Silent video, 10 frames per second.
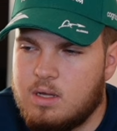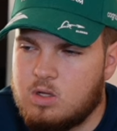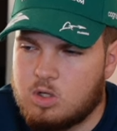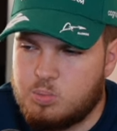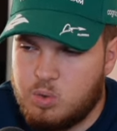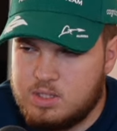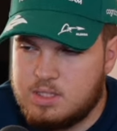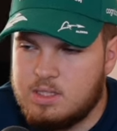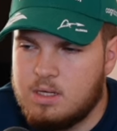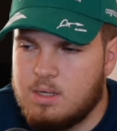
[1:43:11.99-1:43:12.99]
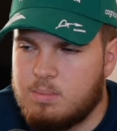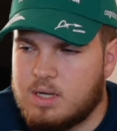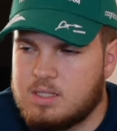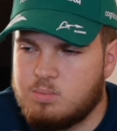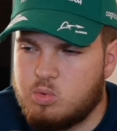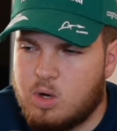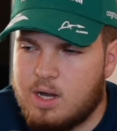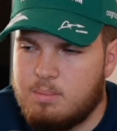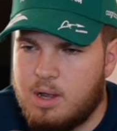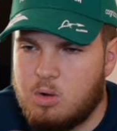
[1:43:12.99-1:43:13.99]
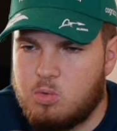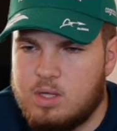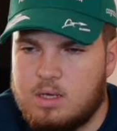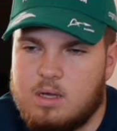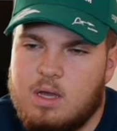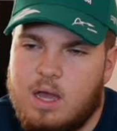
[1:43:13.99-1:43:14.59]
Not pretty, but primary.